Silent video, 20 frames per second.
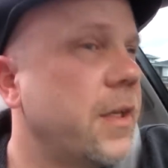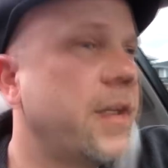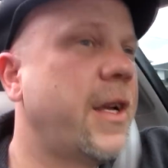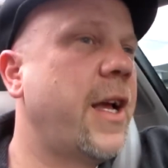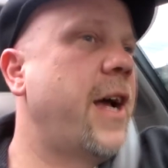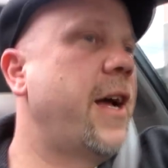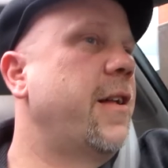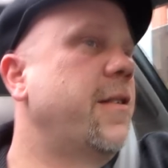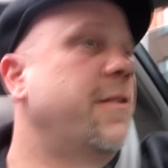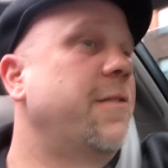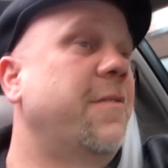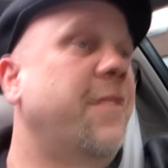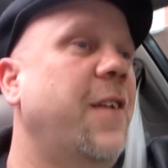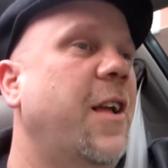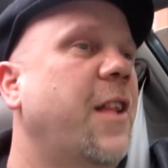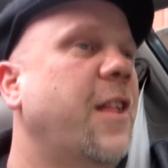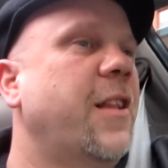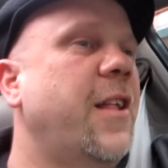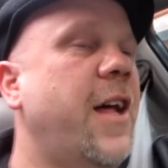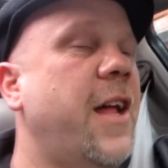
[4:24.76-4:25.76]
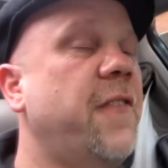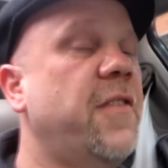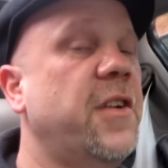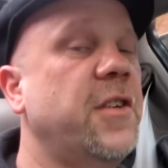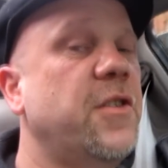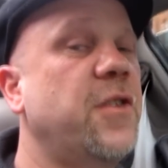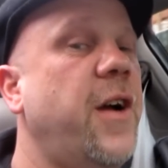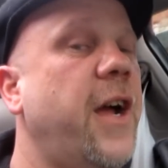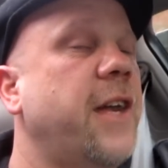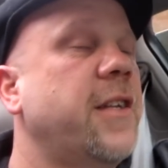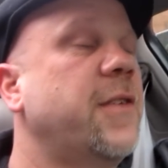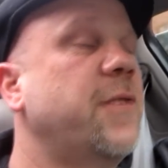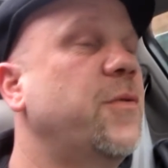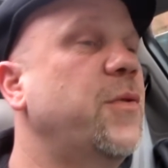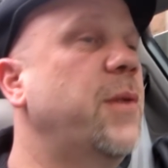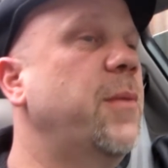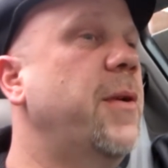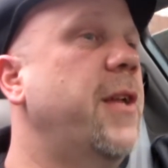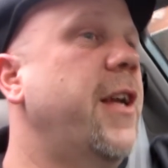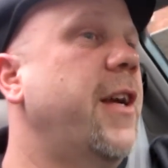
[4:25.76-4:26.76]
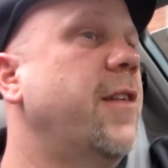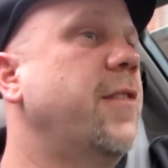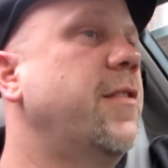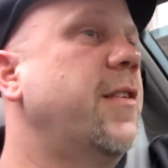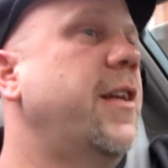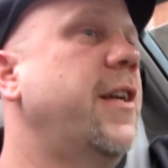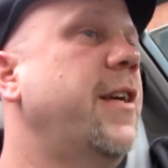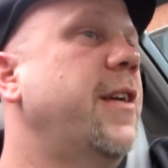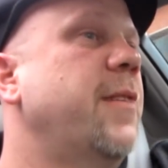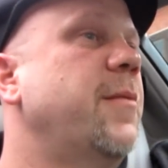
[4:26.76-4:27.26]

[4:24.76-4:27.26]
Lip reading: God, a lot of attractive women out today.